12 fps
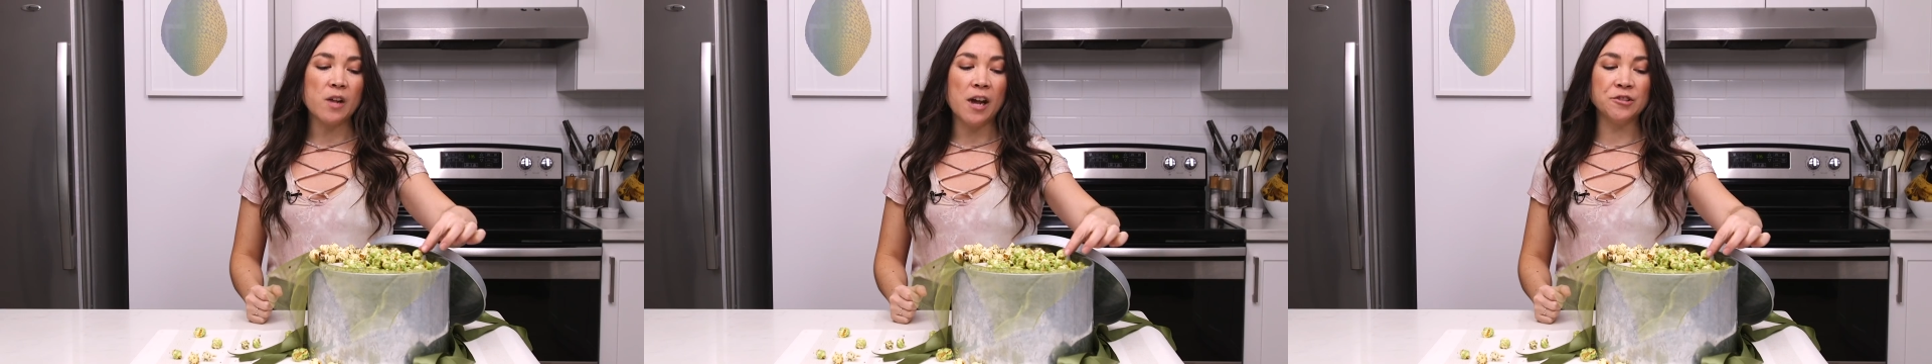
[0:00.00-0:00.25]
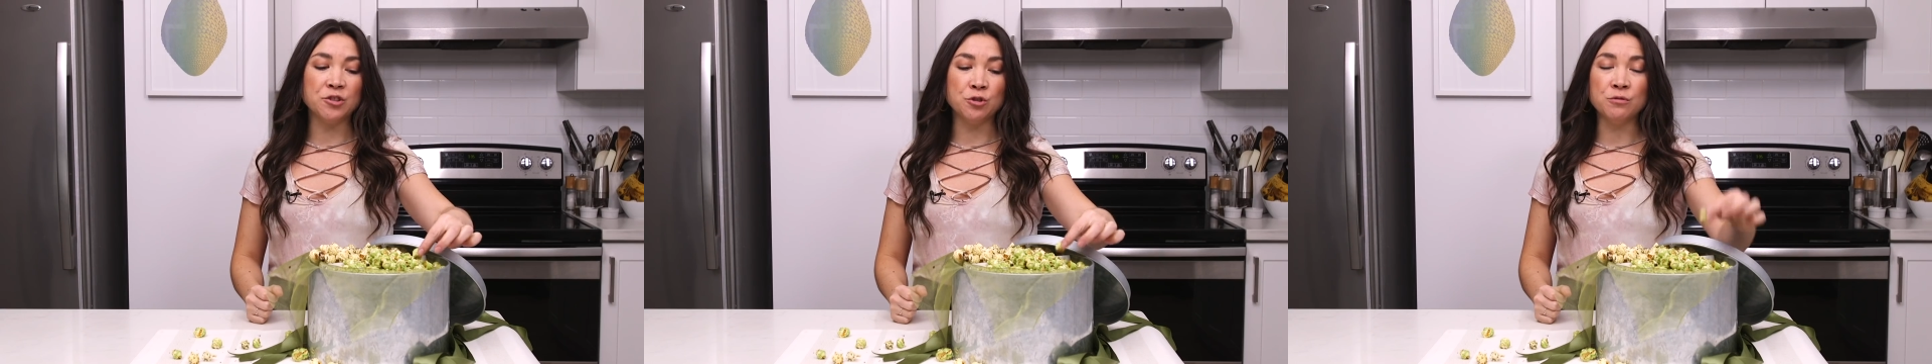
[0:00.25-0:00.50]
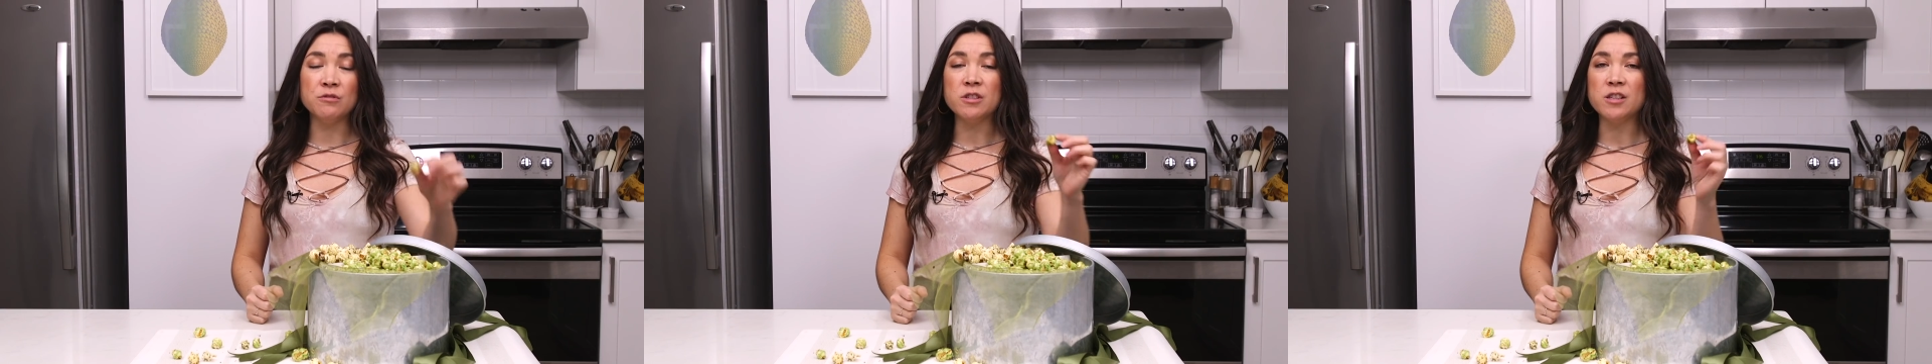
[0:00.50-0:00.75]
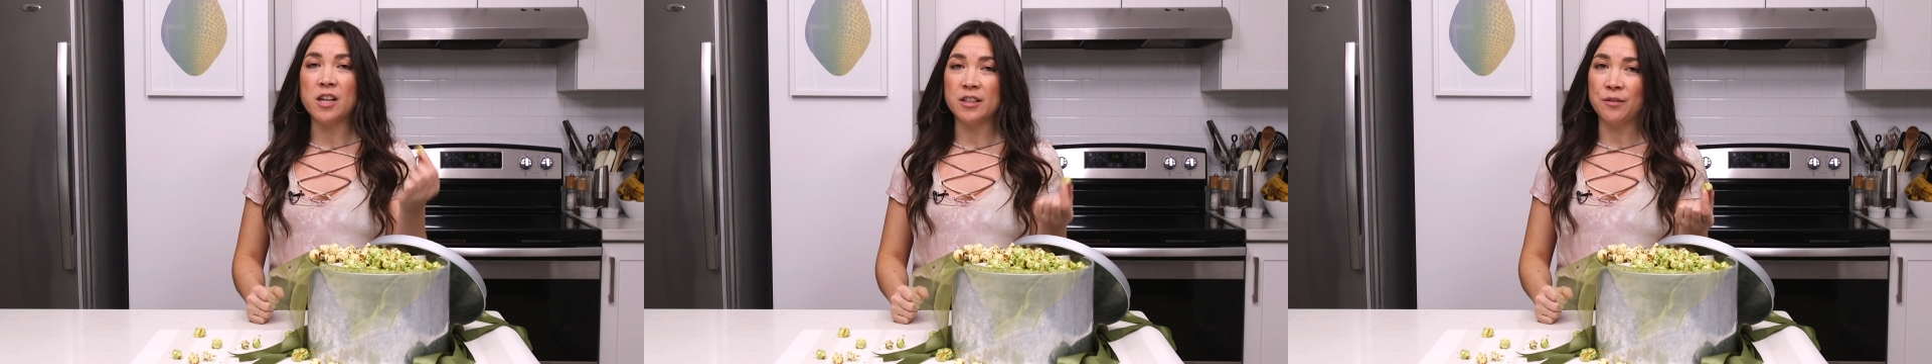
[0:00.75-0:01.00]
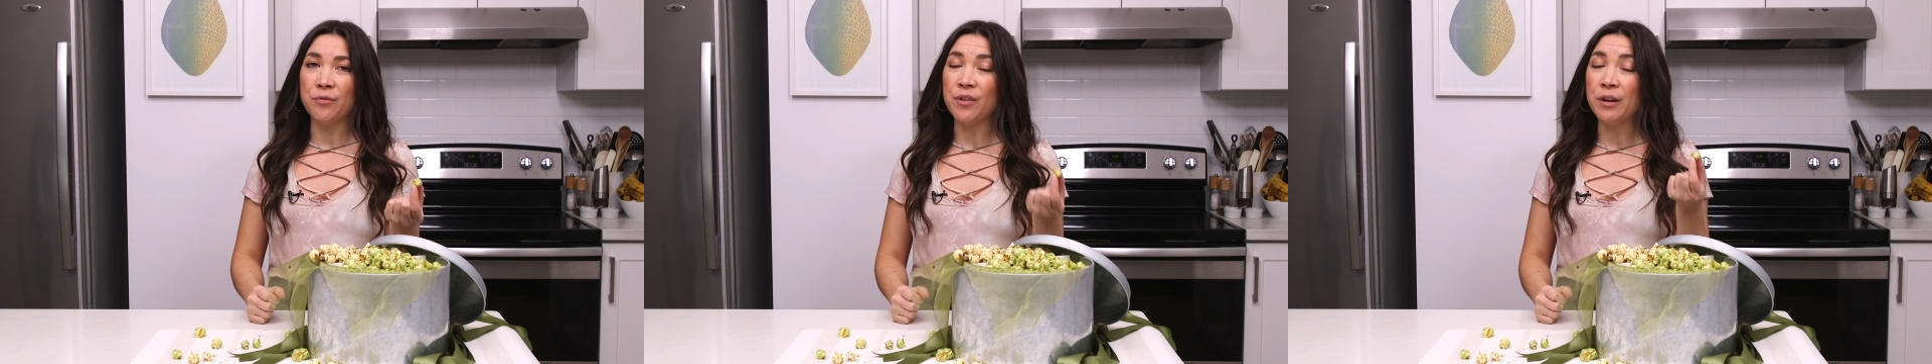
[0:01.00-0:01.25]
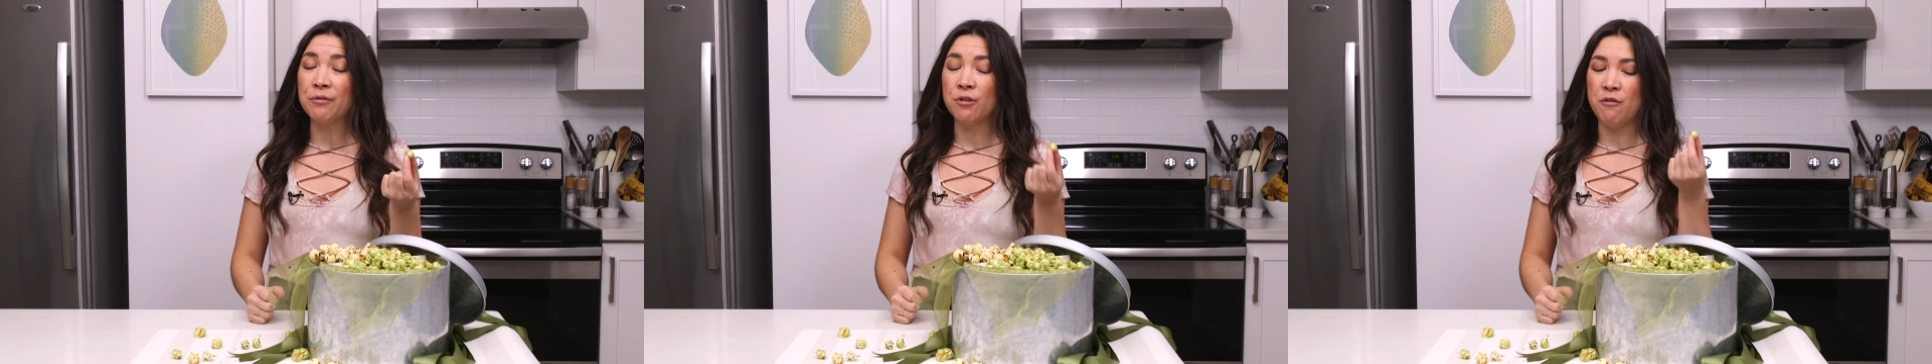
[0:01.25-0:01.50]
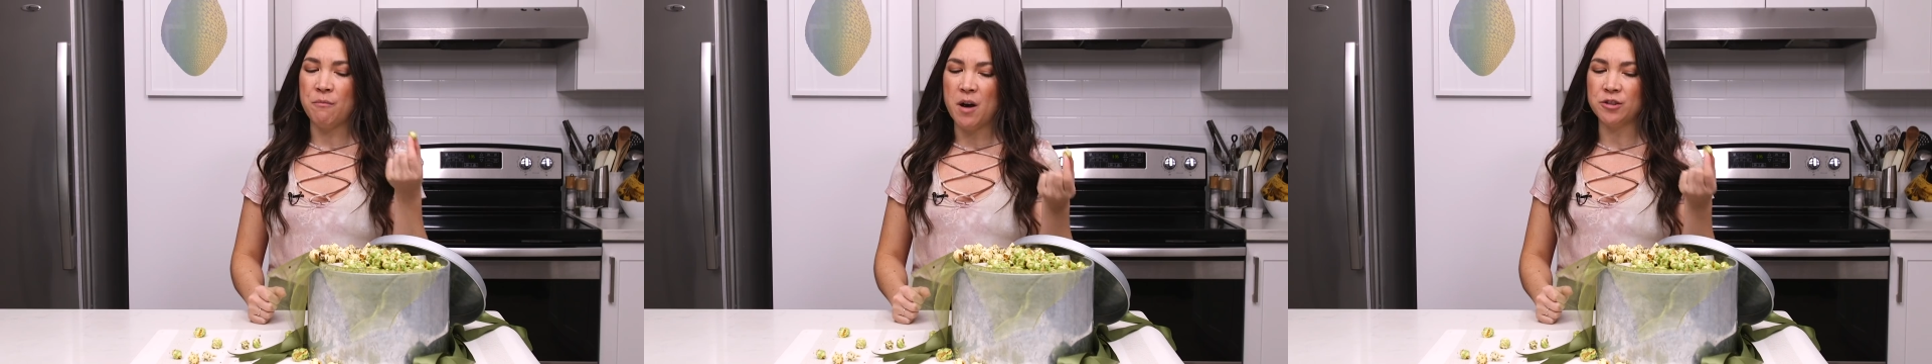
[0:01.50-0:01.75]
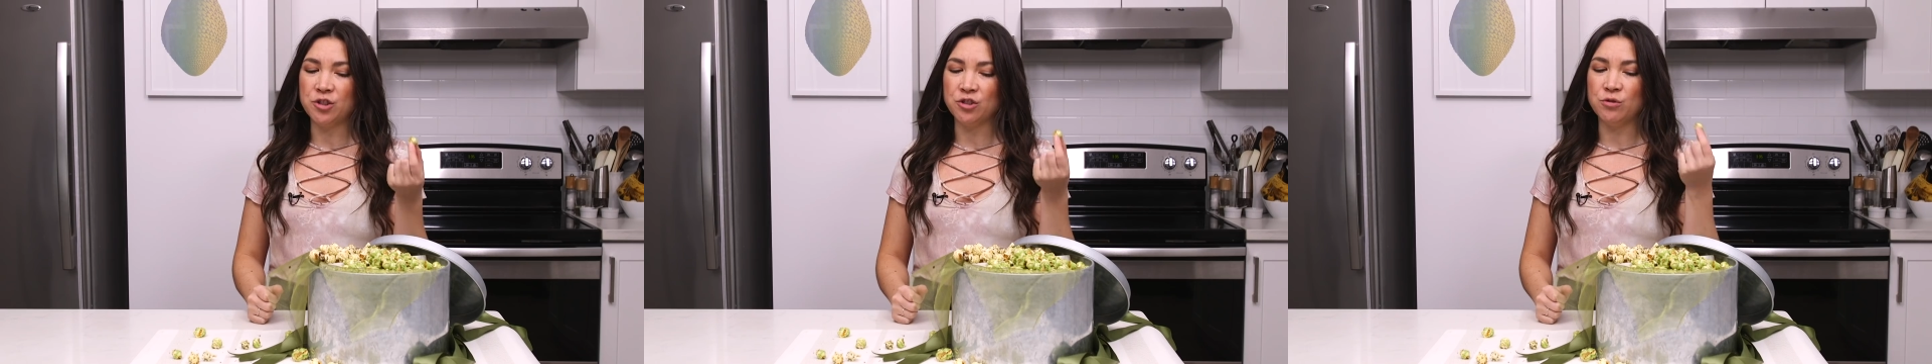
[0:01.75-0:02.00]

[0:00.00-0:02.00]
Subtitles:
I do really like the flavor of matcha,